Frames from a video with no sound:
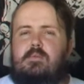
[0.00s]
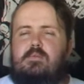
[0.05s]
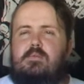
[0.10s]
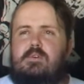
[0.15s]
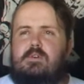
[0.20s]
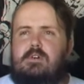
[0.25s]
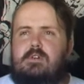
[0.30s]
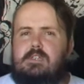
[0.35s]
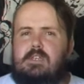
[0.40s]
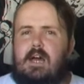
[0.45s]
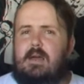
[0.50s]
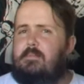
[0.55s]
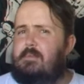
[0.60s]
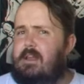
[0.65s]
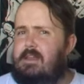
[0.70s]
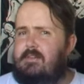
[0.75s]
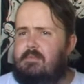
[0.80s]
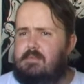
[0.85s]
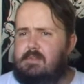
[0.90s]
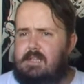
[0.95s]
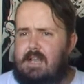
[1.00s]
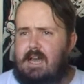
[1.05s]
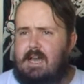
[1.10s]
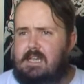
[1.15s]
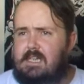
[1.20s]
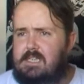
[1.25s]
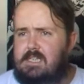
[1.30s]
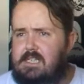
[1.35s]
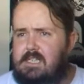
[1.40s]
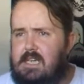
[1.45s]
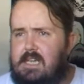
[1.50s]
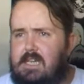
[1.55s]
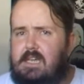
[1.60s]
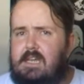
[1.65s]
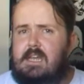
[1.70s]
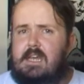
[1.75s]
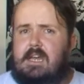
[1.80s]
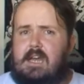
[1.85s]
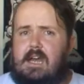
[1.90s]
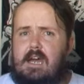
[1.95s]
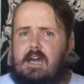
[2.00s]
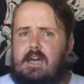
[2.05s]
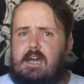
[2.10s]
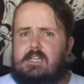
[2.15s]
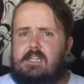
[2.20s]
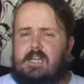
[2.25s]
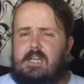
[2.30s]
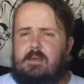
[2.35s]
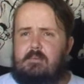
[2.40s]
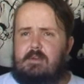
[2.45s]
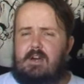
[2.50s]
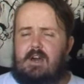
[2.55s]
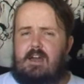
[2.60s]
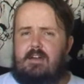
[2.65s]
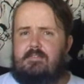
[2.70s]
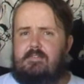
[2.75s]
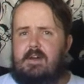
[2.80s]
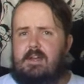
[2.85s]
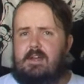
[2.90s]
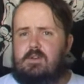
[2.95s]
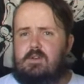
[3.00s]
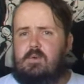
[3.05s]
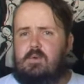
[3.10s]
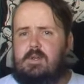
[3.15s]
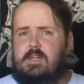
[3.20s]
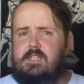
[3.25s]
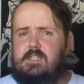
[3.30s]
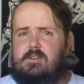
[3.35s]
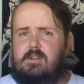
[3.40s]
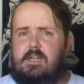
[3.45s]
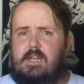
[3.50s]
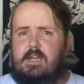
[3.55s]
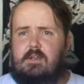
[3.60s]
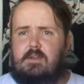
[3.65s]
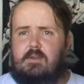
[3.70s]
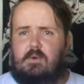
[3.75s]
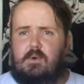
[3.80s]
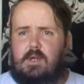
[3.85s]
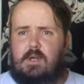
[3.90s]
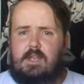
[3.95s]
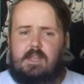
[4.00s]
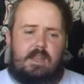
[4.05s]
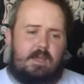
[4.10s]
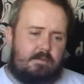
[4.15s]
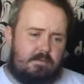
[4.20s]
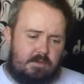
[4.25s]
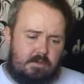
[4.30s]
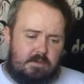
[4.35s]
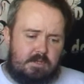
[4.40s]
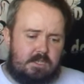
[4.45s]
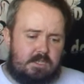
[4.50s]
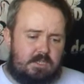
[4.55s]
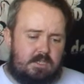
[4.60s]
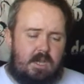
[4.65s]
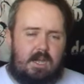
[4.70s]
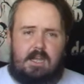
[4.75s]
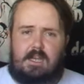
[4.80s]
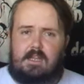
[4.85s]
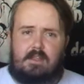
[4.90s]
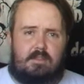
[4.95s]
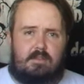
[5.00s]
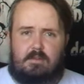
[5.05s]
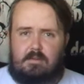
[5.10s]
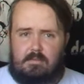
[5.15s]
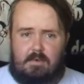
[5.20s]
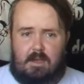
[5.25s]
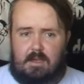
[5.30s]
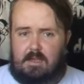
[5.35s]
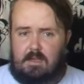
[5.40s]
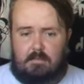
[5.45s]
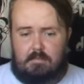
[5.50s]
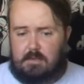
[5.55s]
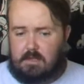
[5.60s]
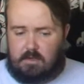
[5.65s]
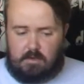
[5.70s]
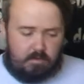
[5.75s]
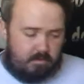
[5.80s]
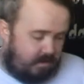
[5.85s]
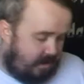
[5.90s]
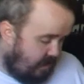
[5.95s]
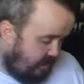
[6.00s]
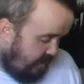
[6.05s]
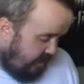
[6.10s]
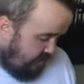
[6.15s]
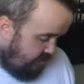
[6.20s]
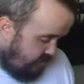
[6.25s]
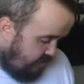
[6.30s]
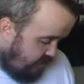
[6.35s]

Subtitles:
I believe it was last year, JB Hi-Fi on Queen Street here in Auckland. They were doing a signing. I thought, well, yeah, it'd be cool to hear that